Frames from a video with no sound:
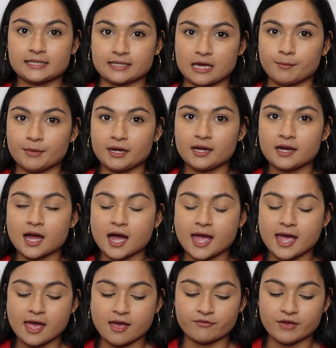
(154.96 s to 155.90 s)
summer,
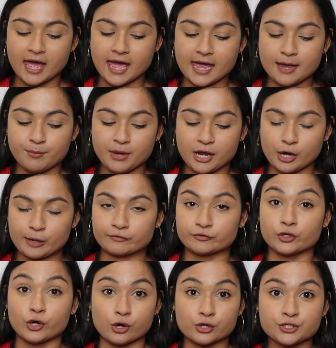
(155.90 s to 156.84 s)
I have a pair
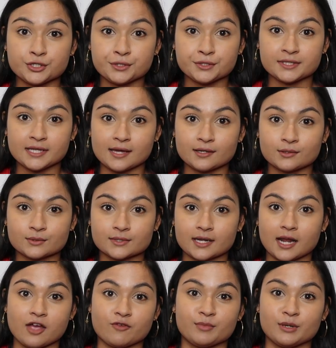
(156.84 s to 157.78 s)
of go-to sandals
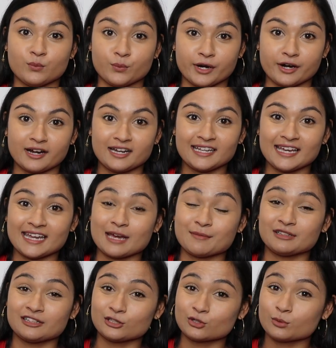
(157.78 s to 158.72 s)
that I have been wearing and
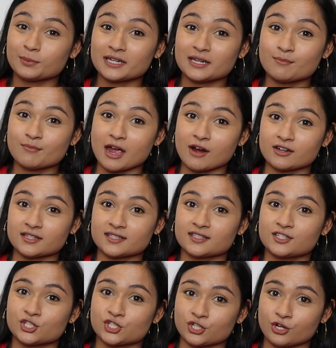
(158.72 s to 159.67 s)
I'm a little bit
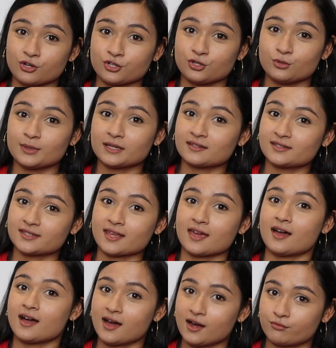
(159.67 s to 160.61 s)
embarrassed to show you because
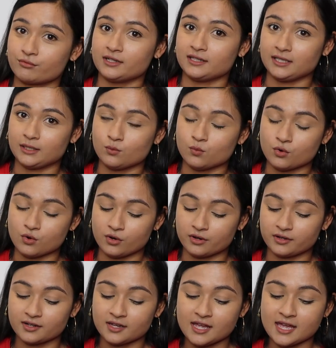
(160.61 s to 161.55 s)
they are really
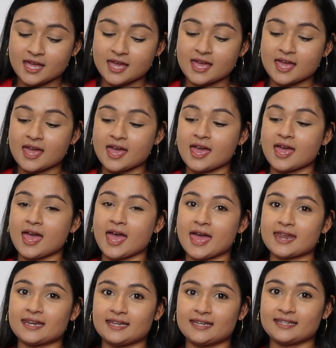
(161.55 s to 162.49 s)
worn.
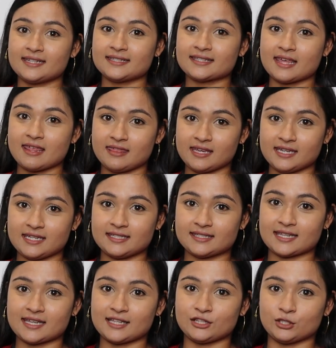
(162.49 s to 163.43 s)
And it is
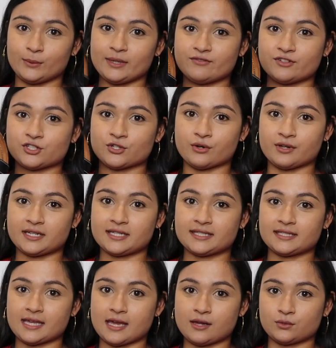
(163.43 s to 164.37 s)
these Louis Vuitton
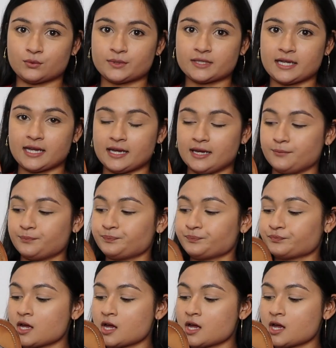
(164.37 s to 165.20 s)
sandals here.